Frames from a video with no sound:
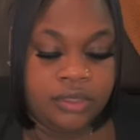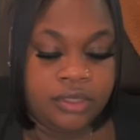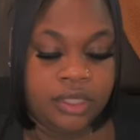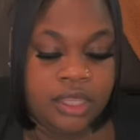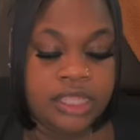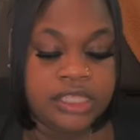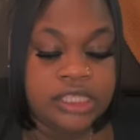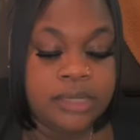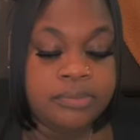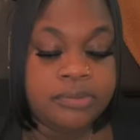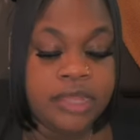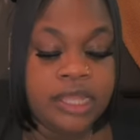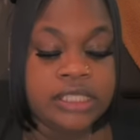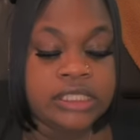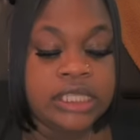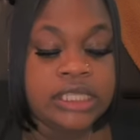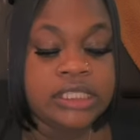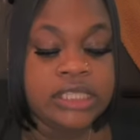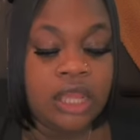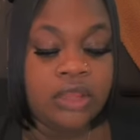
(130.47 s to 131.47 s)
it's a plus.
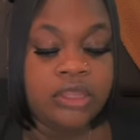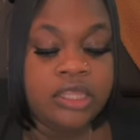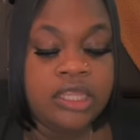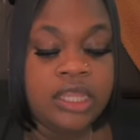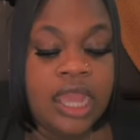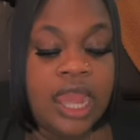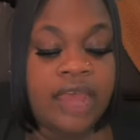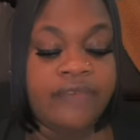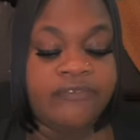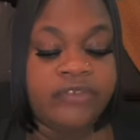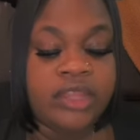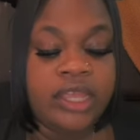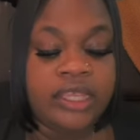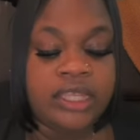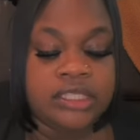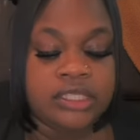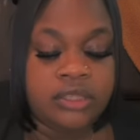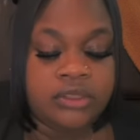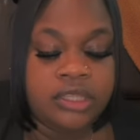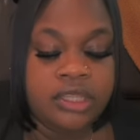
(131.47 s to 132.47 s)
It's only, I feel like
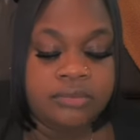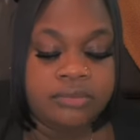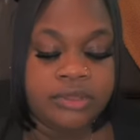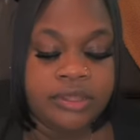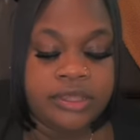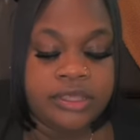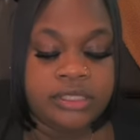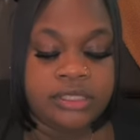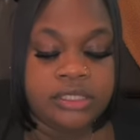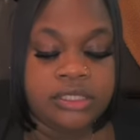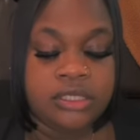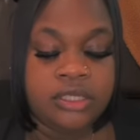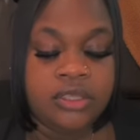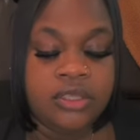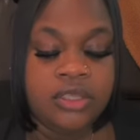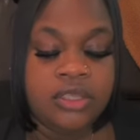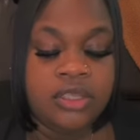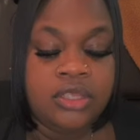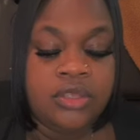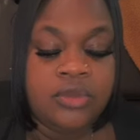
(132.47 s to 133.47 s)
it's only a plus
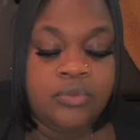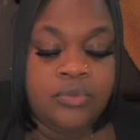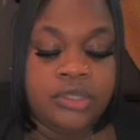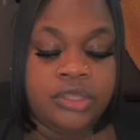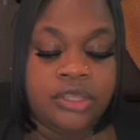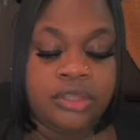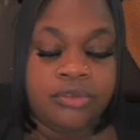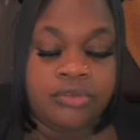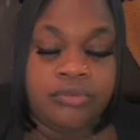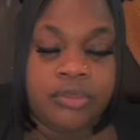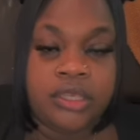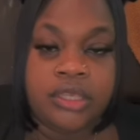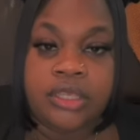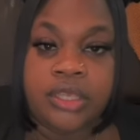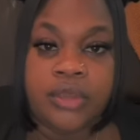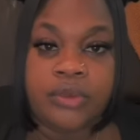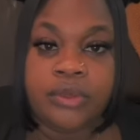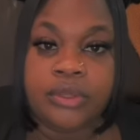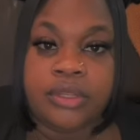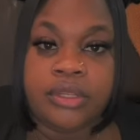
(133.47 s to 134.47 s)
with the Greek
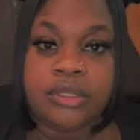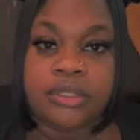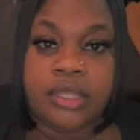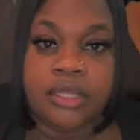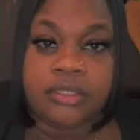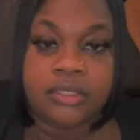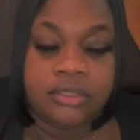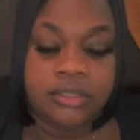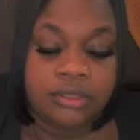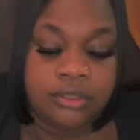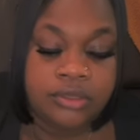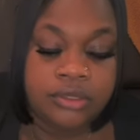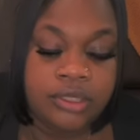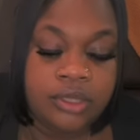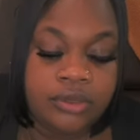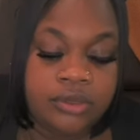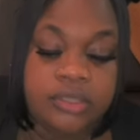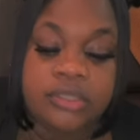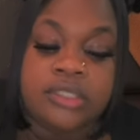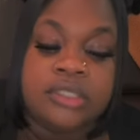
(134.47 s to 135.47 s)
yogurt, like the little
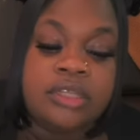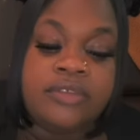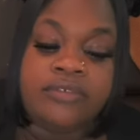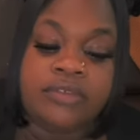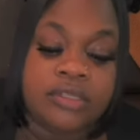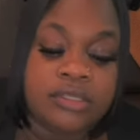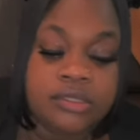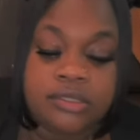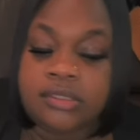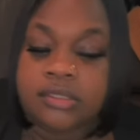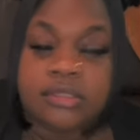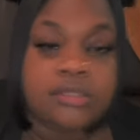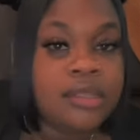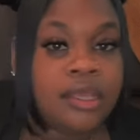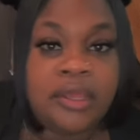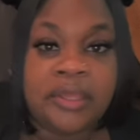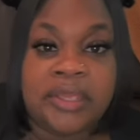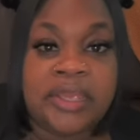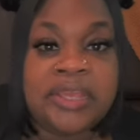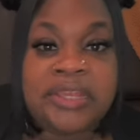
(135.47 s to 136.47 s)
yogurt stuff, because
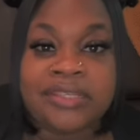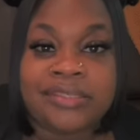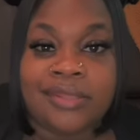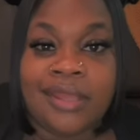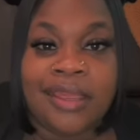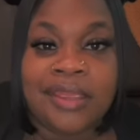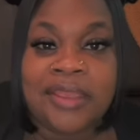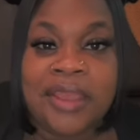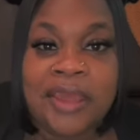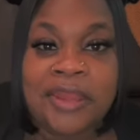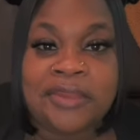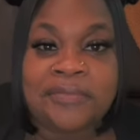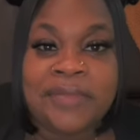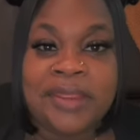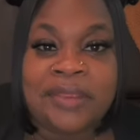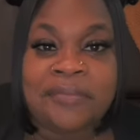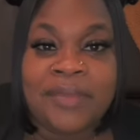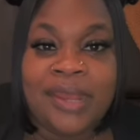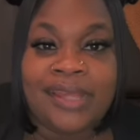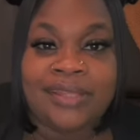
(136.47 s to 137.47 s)
it's like kind of
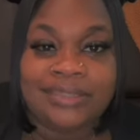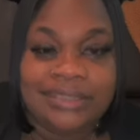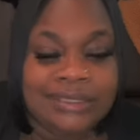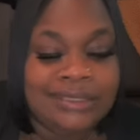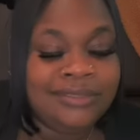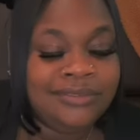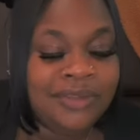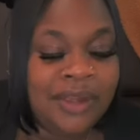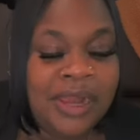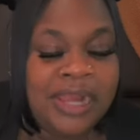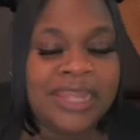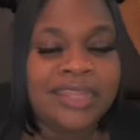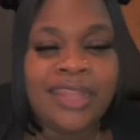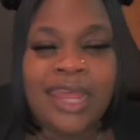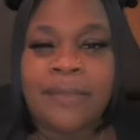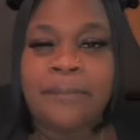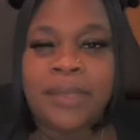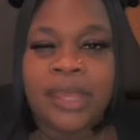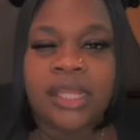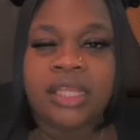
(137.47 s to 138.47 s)
making my, it
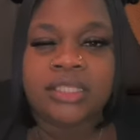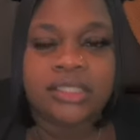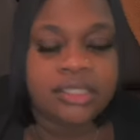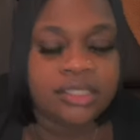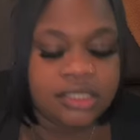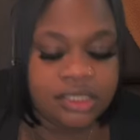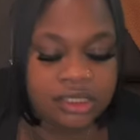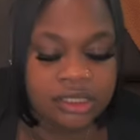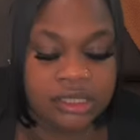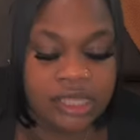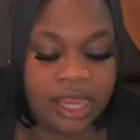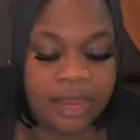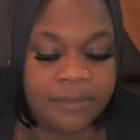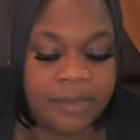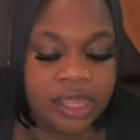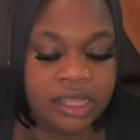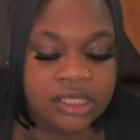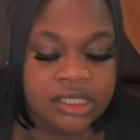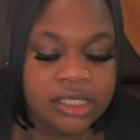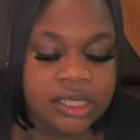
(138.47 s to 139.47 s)
like balances, like
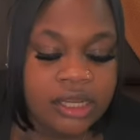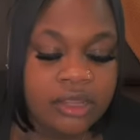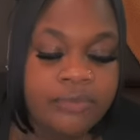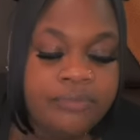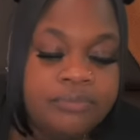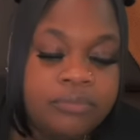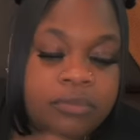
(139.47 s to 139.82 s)
balance it out.